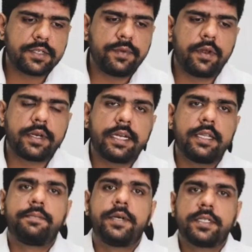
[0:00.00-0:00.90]
we looked at
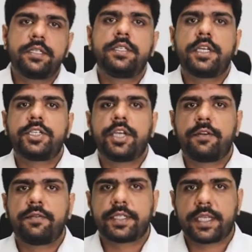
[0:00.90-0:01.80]
the percentage share
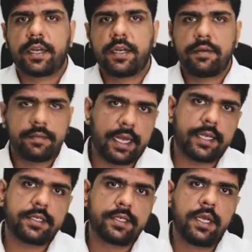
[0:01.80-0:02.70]
of a sector
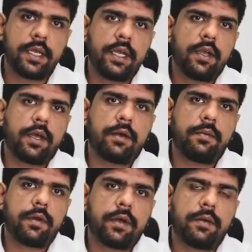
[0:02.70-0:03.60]
as uh,
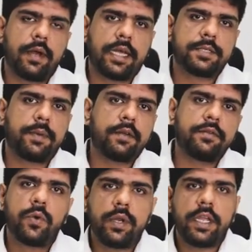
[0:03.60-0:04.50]
uh, as part of the
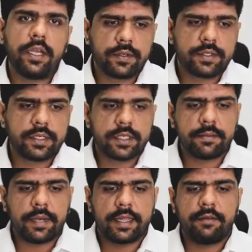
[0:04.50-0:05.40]
whole
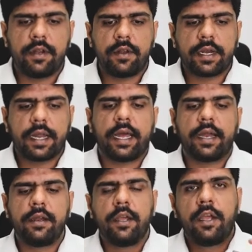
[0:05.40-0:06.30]
ecosystem, and then we looked
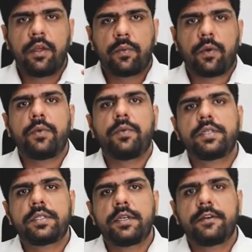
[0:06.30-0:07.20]
at what
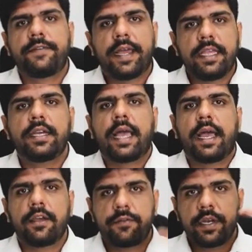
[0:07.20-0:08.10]
was the five-year
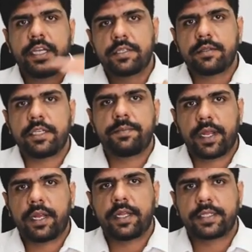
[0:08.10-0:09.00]
CAGR for each of these
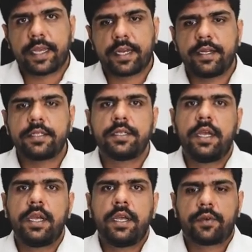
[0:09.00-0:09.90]
particular sectors
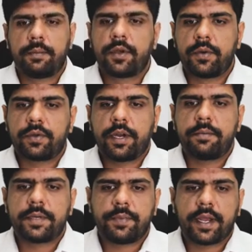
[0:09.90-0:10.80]
from a growth rate
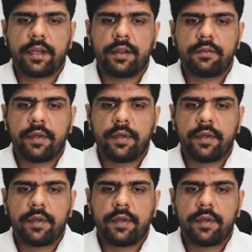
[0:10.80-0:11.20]
perspective.